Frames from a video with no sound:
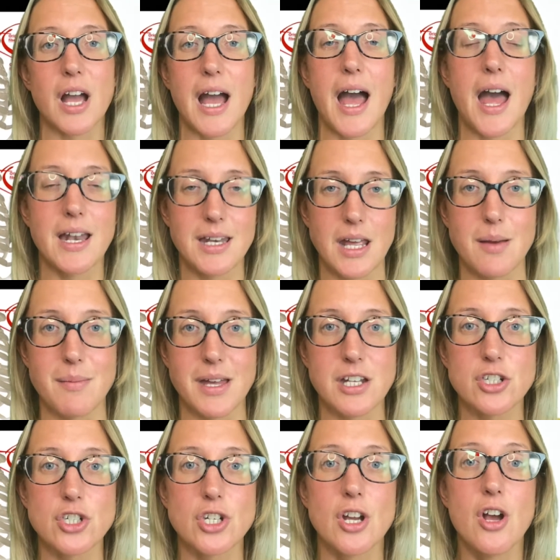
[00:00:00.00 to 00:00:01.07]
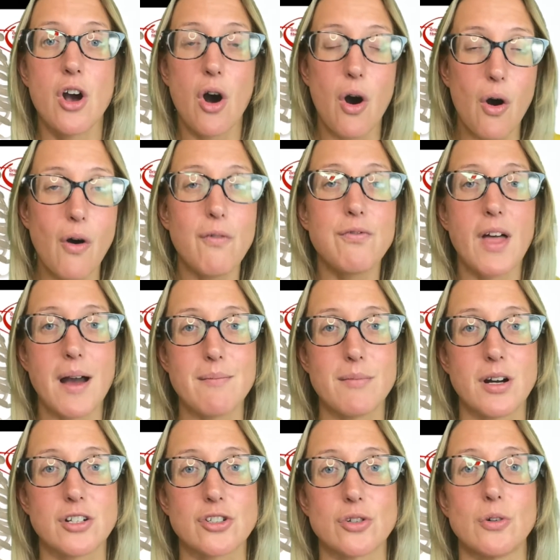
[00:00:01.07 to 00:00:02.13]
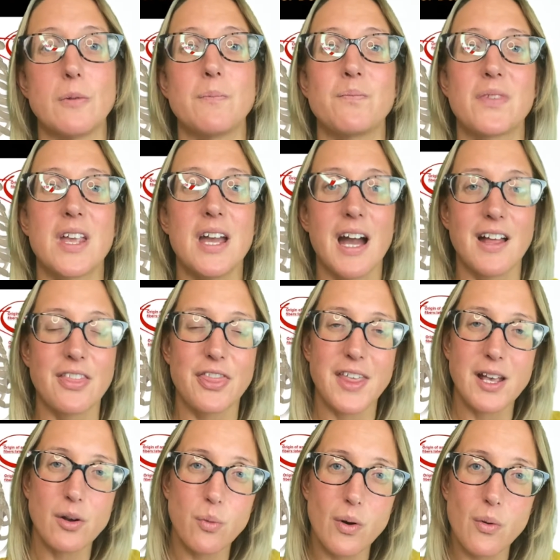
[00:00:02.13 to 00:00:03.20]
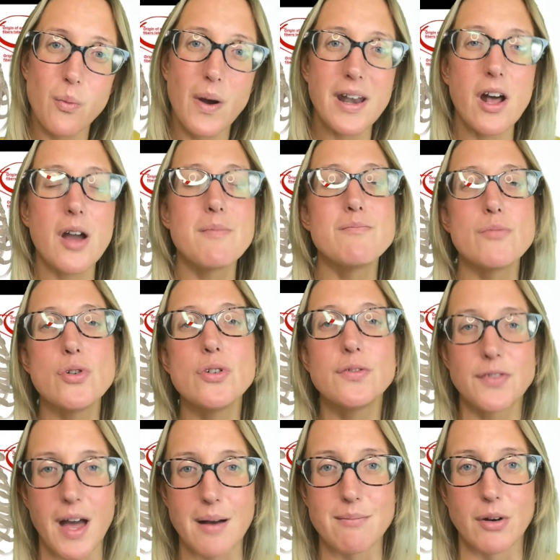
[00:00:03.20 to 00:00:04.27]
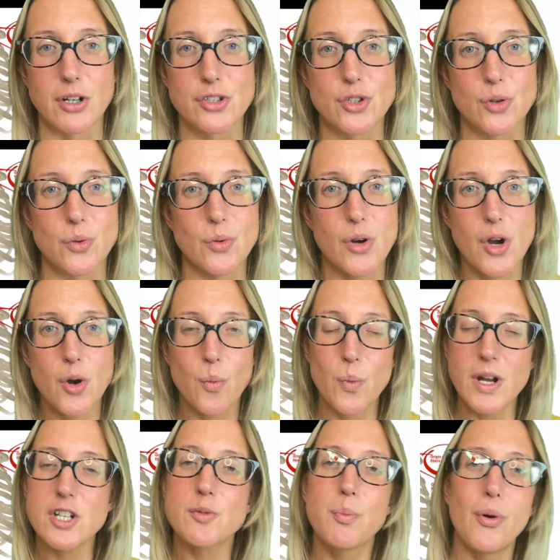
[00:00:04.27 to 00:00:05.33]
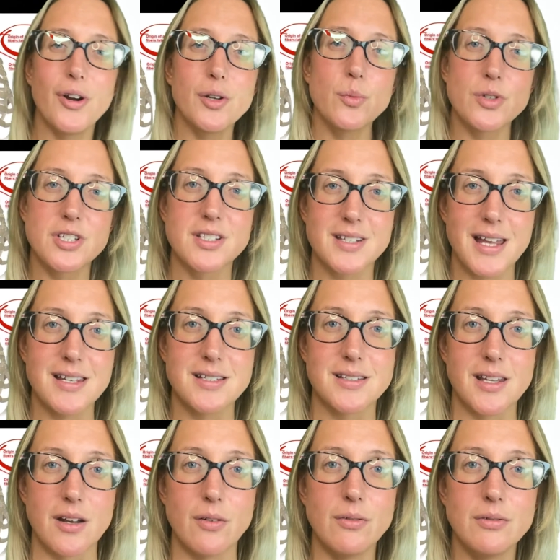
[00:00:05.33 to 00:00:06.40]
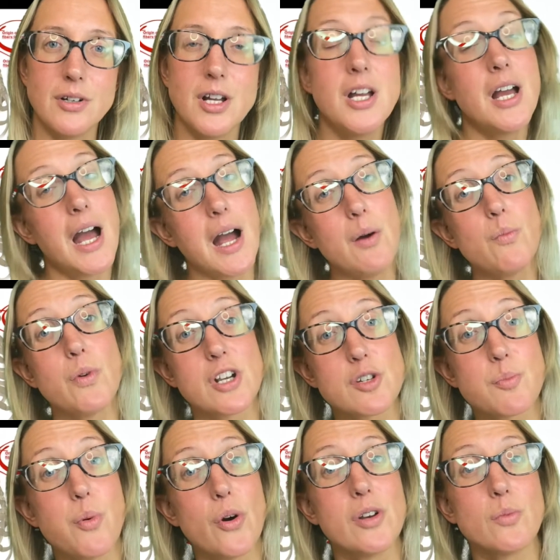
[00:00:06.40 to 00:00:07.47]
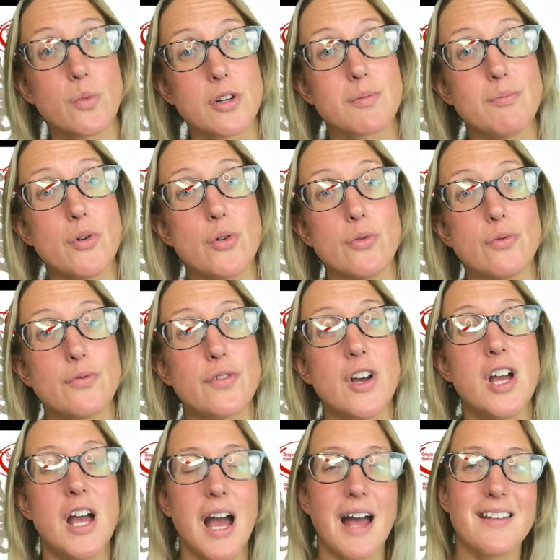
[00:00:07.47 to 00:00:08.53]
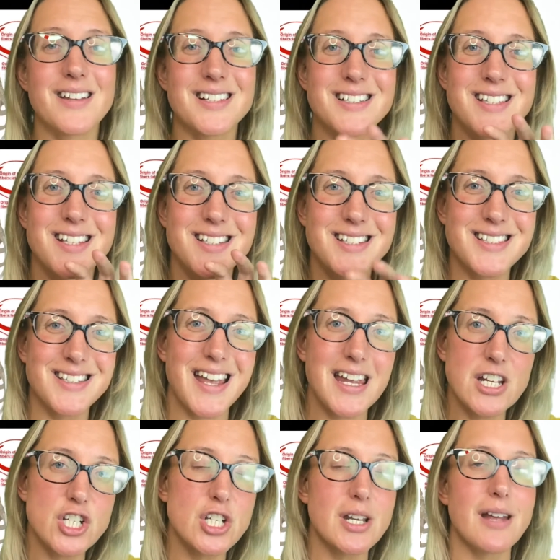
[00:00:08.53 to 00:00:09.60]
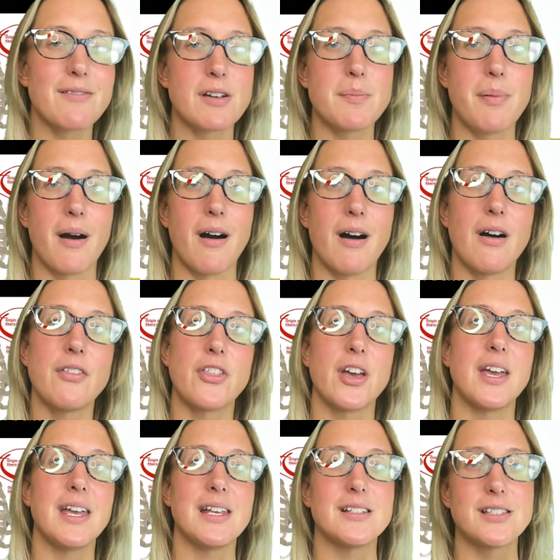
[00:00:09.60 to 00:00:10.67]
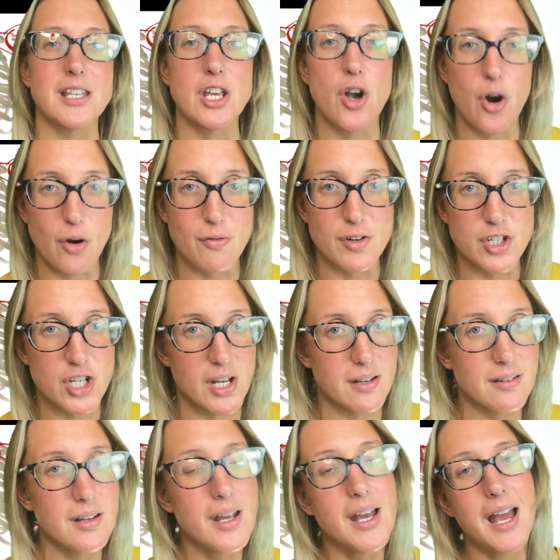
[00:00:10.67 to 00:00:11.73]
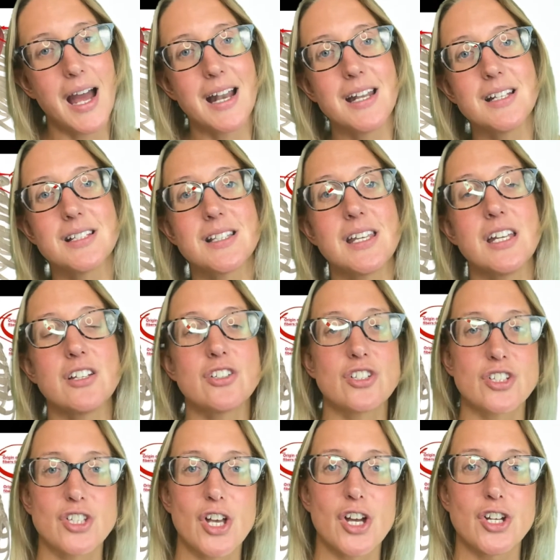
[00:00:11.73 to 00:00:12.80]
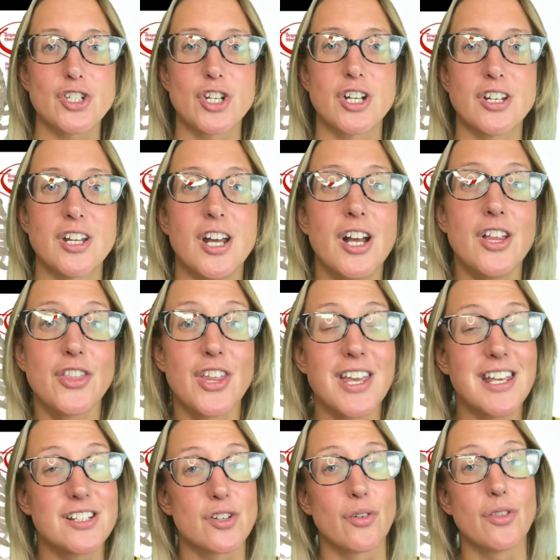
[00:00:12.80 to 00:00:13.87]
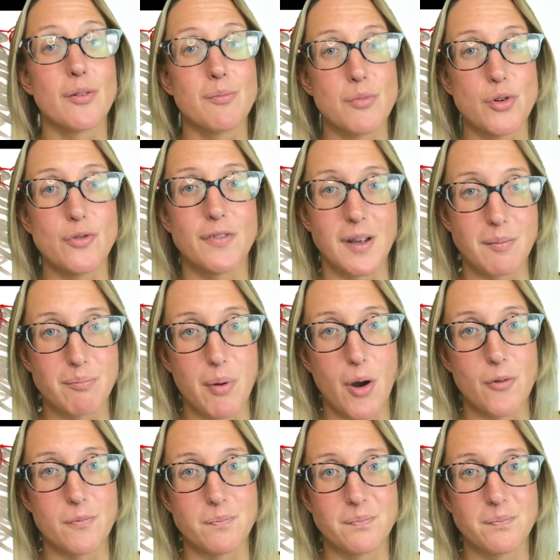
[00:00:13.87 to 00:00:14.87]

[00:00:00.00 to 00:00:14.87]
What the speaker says: at an image of that muscle and think, well, when I move that muscle, which point would stay still and which point would move? And it's the stationary part that is the origin and it's the insertion that is on the moving bone.